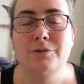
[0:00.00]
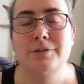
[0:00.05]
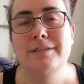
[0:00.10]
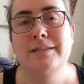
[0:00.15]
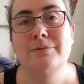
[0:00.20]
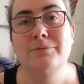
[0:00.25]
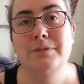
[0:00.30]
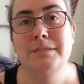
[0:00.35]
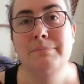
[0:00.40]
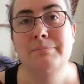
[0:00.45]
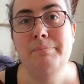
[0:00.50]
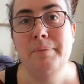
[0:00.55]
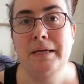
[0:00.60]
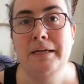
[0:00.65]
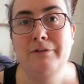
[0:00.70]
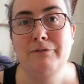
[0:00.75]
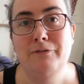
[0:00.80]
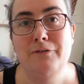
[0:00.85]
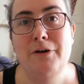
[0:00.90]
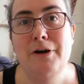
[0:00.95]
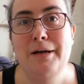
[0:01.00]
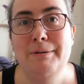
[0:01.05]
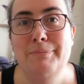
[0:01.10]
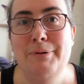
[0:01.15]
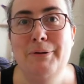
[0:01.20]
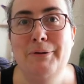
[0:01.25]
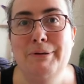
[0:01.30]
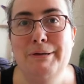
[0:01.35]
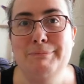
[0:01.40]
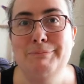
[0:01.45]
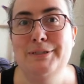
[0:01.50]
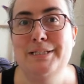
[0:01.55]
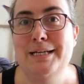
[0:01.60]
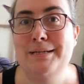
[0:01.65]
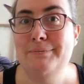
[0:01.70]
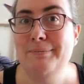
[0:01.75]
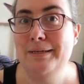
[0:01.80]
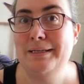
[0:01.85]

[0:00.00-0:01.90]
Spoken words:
So there was a big Fibre update